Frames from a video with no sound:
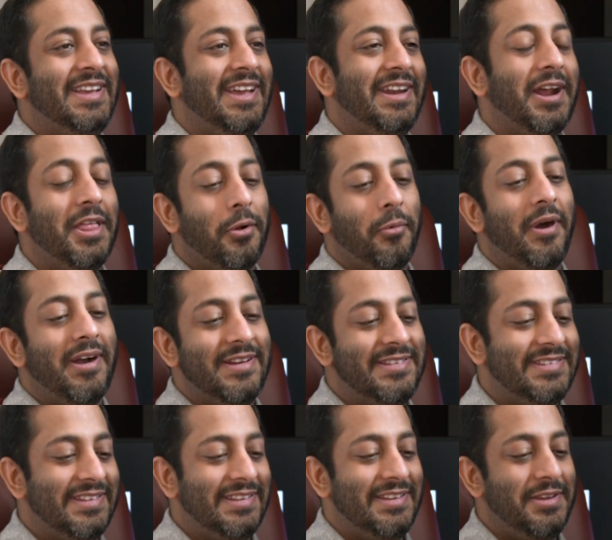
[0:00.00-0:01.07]
In other
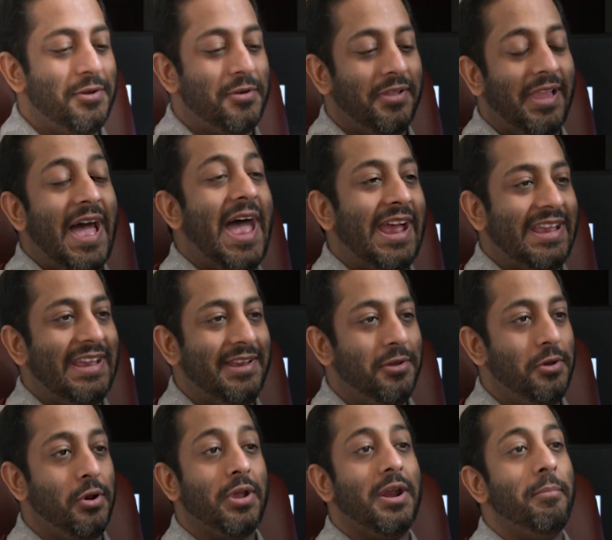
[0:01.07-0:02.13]
words, you're going
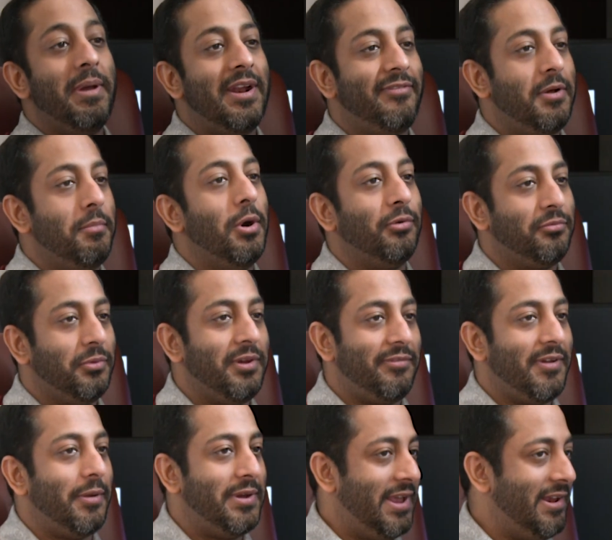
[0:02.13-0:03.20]
to benefit most with your
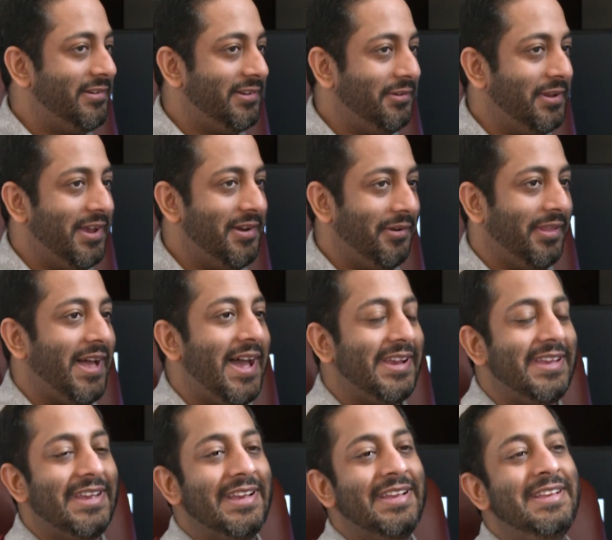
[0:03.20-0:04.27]
foundation that you're
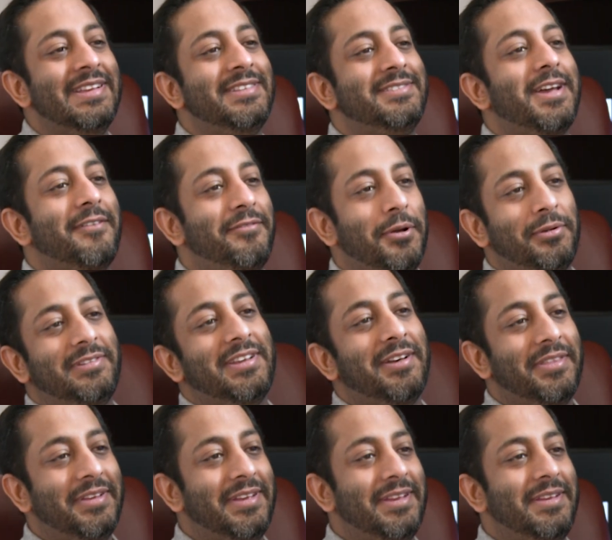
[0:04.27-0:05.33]
lacking. Stop focusing
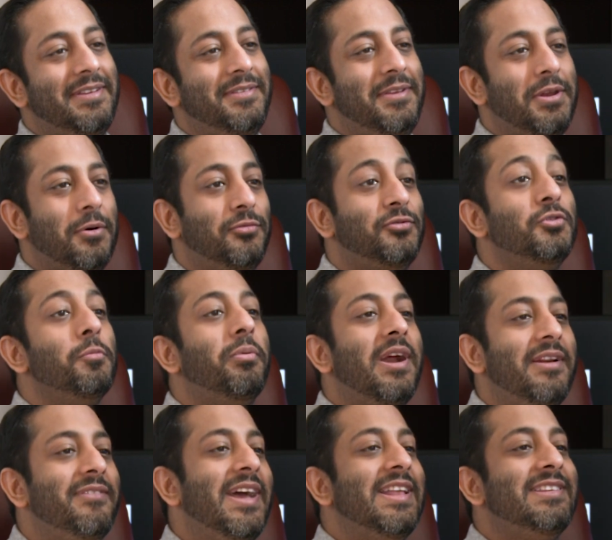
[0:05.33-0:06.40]
on the super
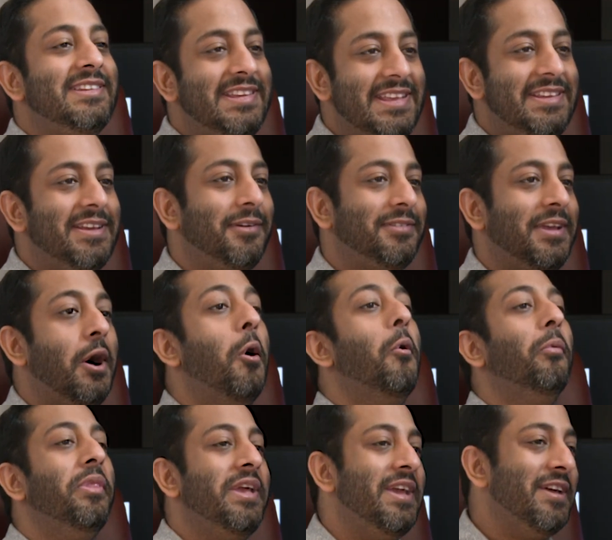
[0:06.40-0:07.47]
advanced details that
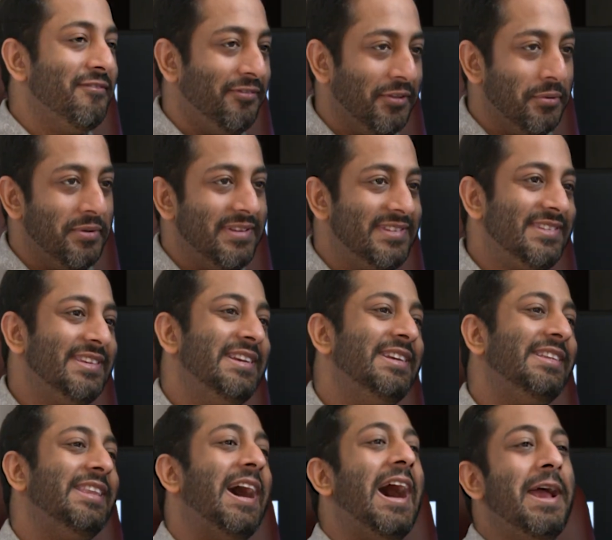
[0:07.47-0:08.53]
only influence
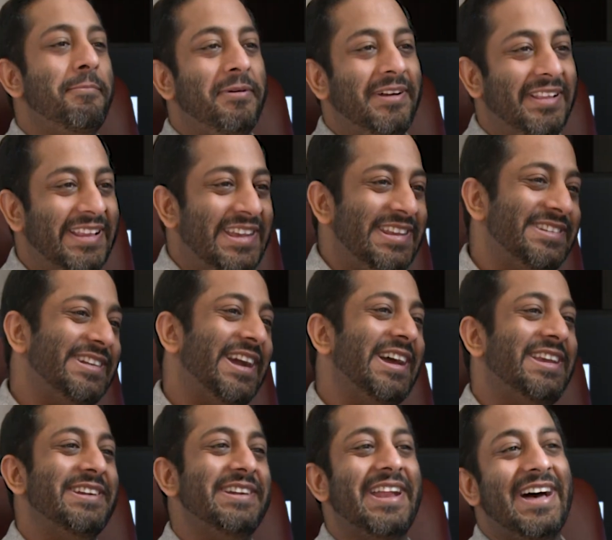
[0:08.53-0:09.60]
the hyper elites,
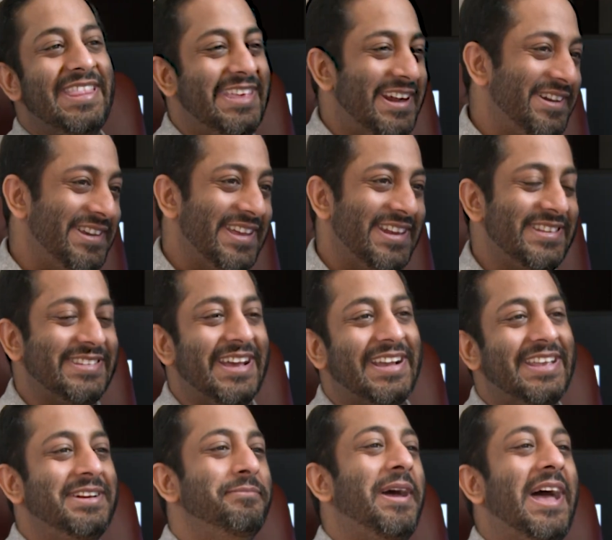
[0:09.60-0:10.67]
right? You're not there yet, it's not
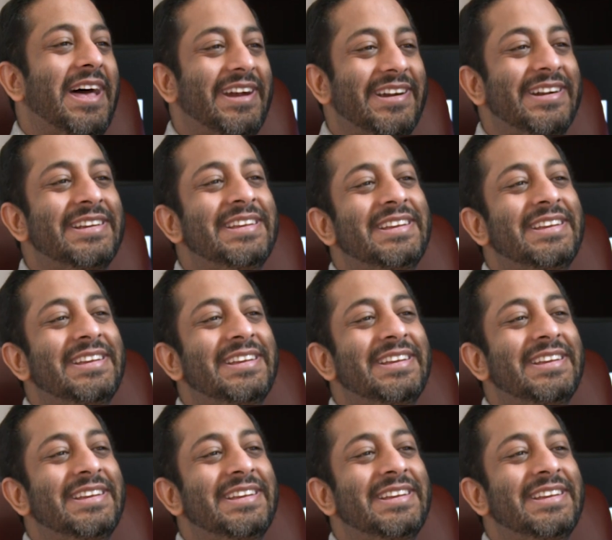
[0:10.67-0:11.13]
going to matter